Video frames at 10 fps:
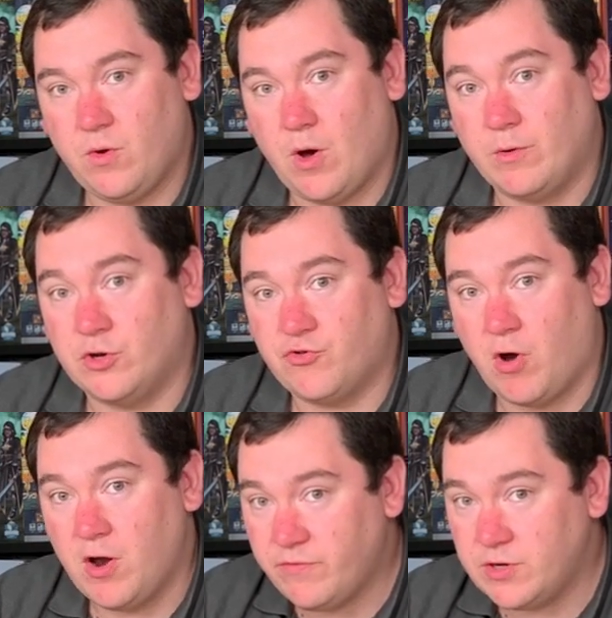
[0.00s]
I'm going to
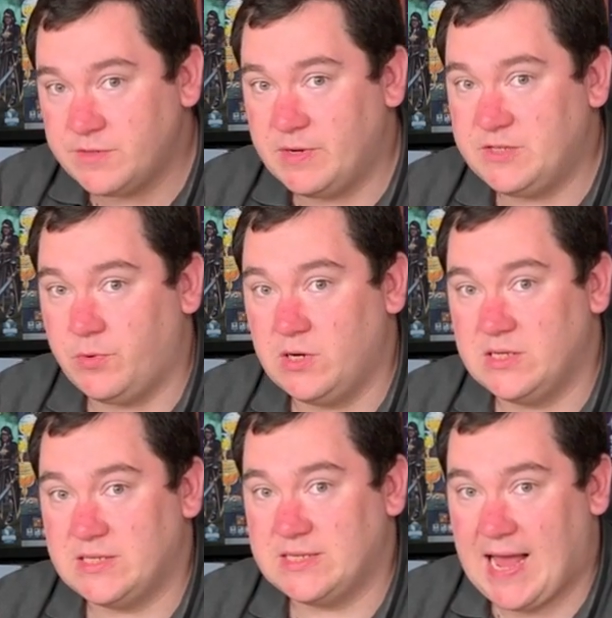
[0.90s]
try and avoid as many
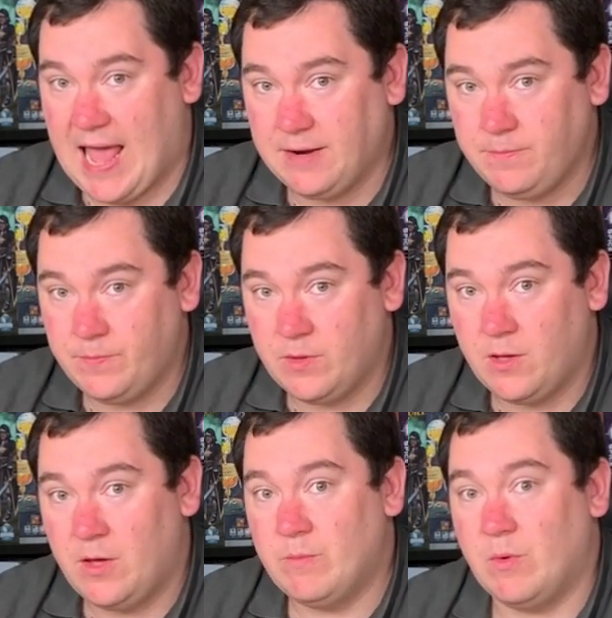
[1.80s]
spoilers as I can,
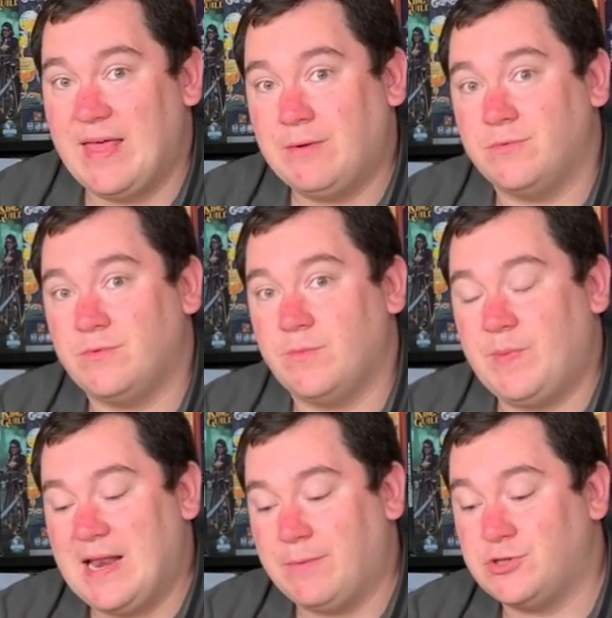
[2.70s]
but without
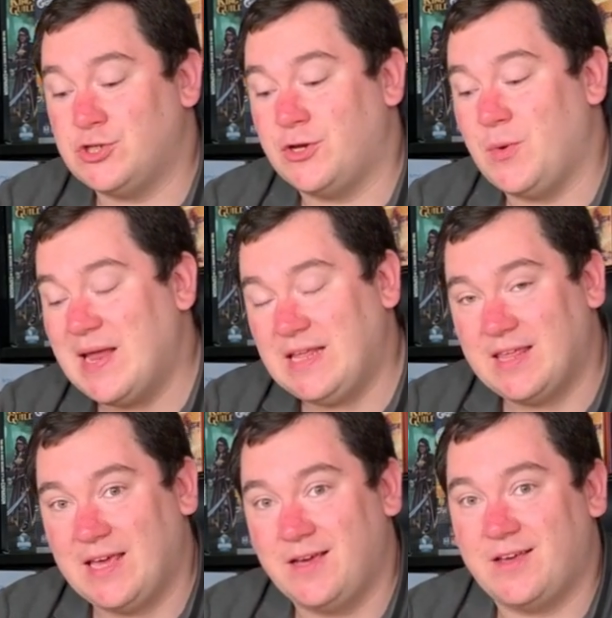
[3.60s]
being able to show you
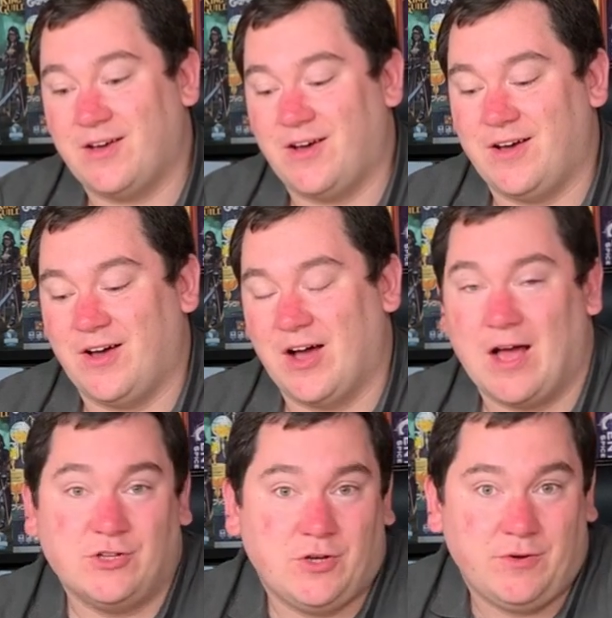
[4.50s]
anything, I
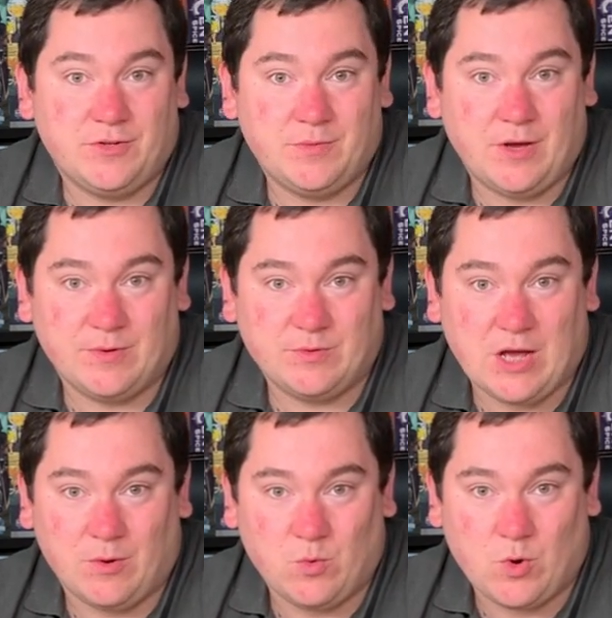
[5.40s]

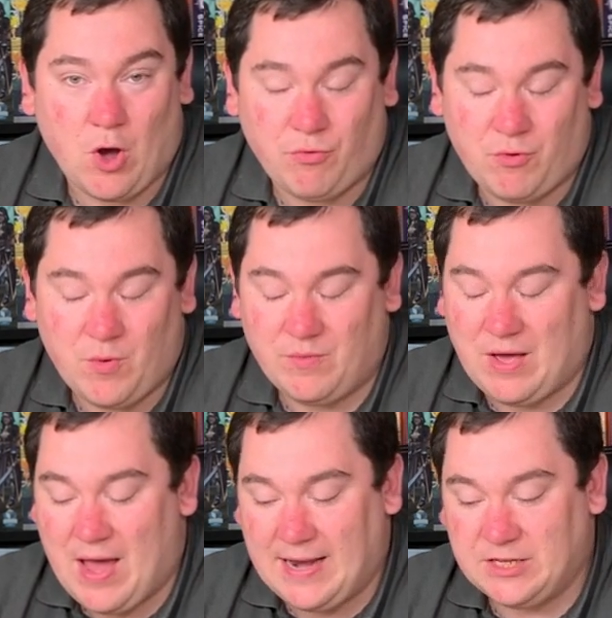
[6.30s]
can't go through it
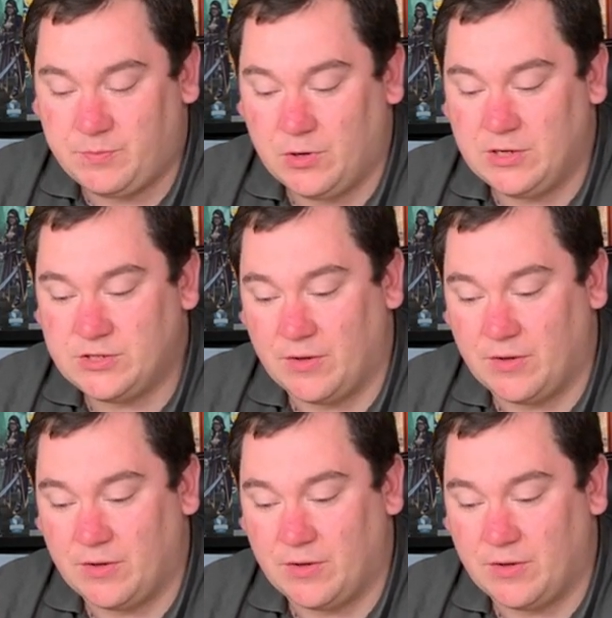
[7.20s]
without any spoilers.